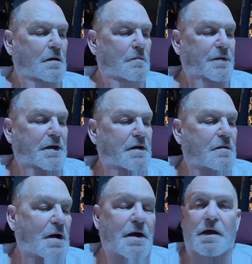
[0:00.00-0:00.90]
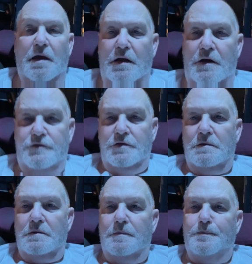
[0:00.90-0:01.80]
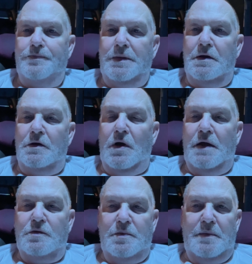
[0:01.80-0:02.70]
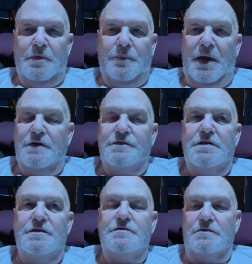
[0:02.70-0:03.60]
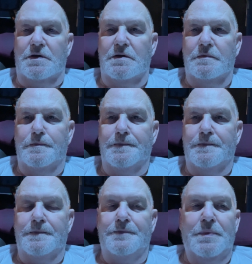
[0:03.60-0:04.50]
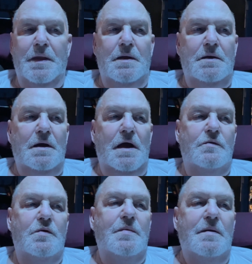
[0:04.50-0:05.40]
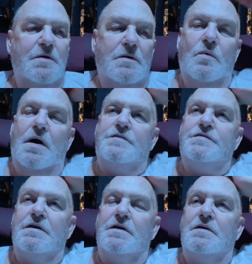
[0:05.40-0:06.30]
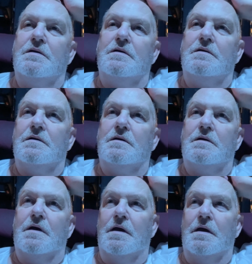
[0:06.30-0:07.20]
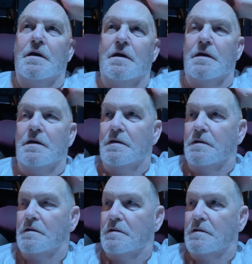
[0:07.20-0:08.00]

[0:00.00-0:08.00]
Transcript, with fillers: being my age, you know, I remember past history. I remember watching a